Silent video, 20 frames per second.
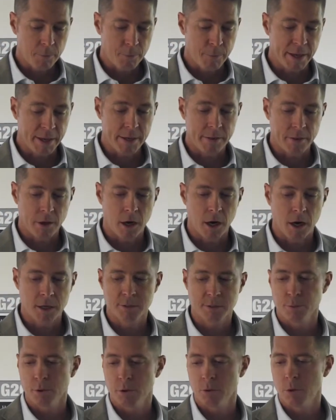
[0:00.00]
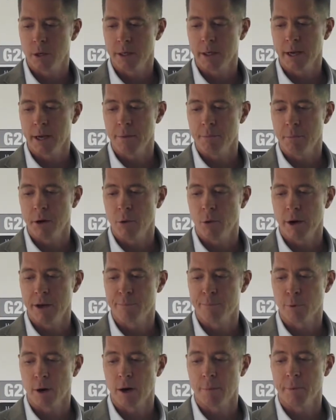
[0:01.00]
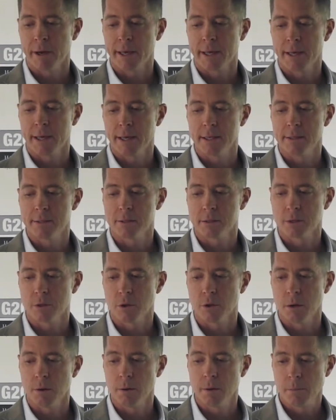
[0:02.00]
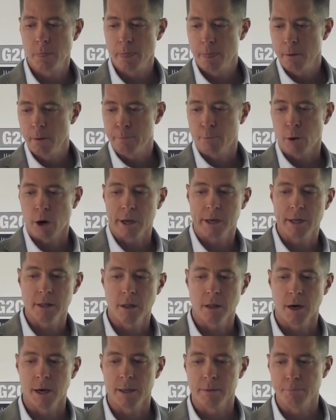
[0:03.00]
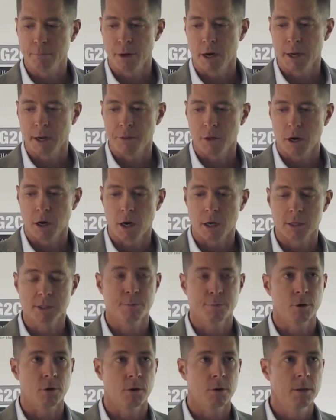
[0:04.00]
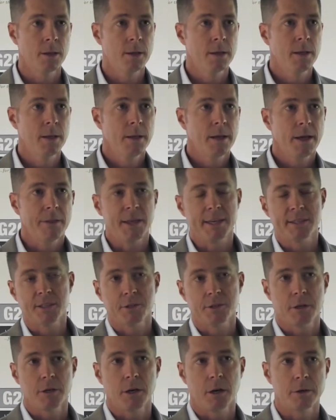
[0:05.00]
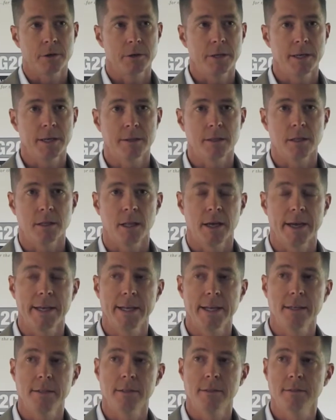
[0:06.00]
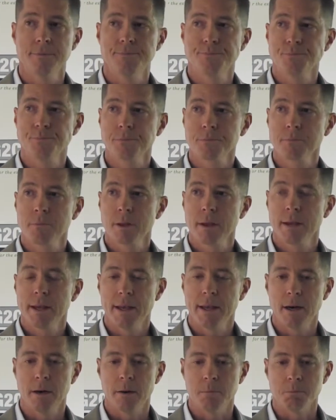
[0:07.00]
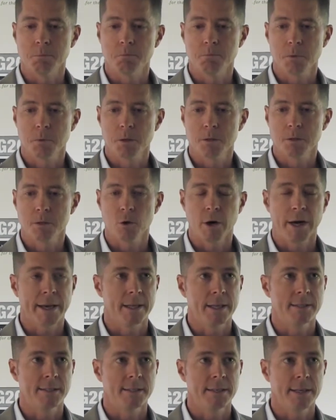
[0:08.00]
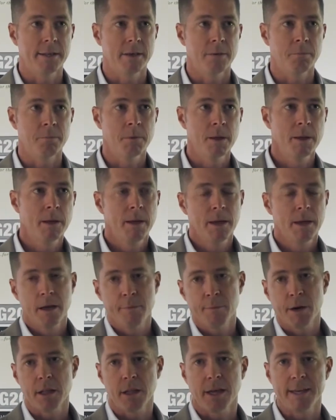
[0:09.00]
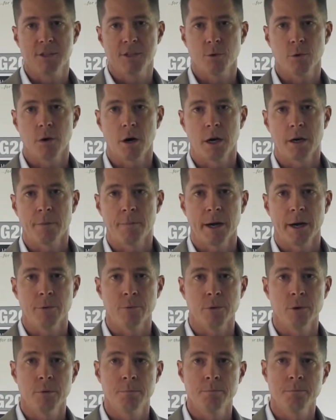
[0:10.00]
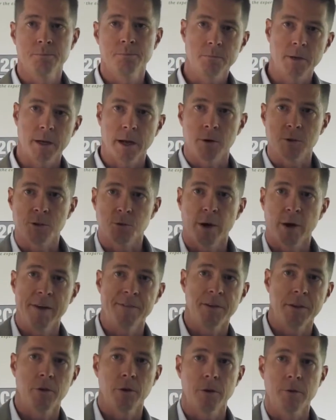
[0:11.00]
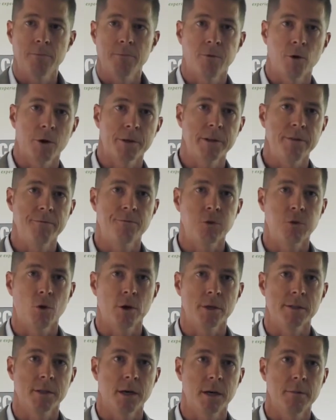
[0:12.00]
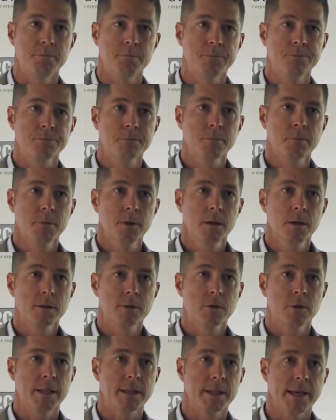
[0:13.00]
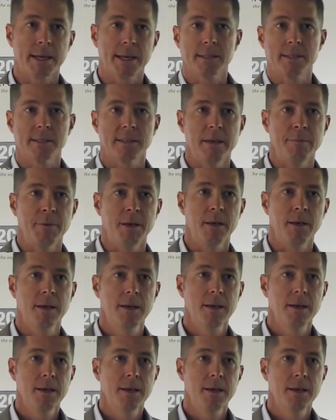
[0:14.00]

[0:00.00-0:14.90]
being in the hospital one night. My wife brought my kids to the parking lot behind the hospital, and they stood underneath the lighting so I could see them. And my lights were on in my room, and I was waving to them 14 floors up so that they could see me,